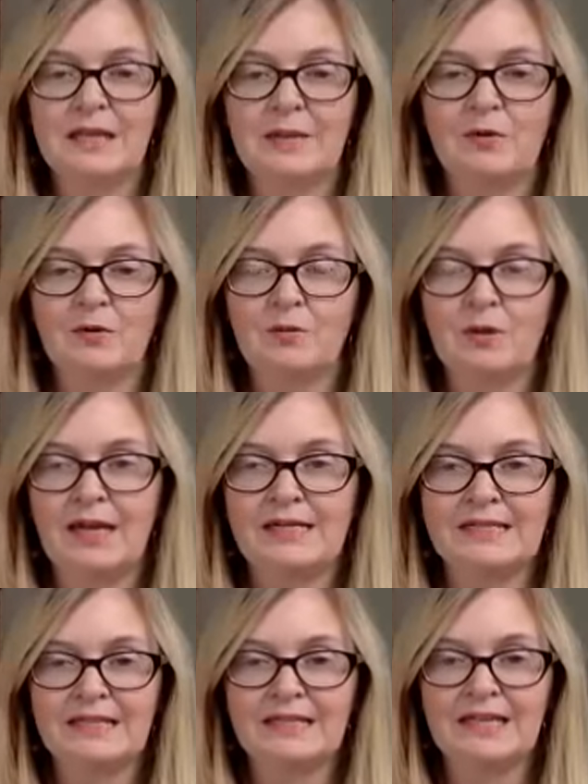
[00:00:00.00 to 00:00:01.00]
time I
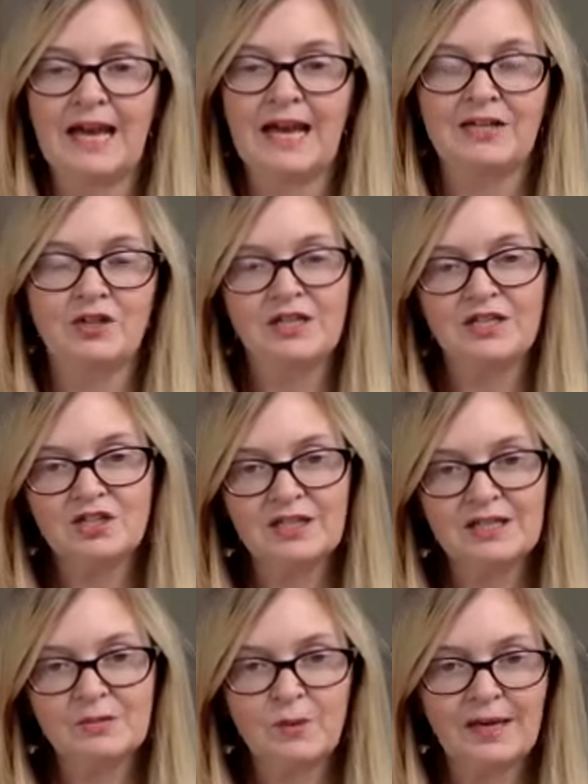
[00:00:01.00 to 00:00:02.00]
did
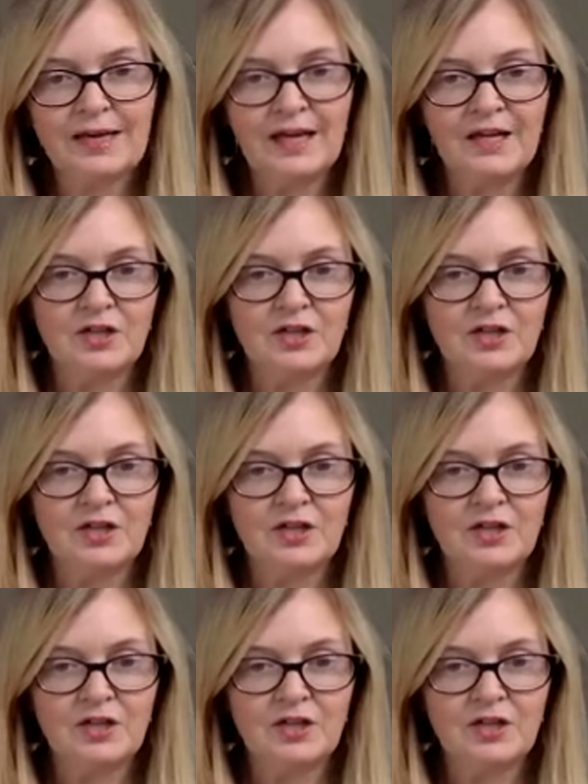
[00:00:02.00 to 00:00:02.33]
hydrangeas, white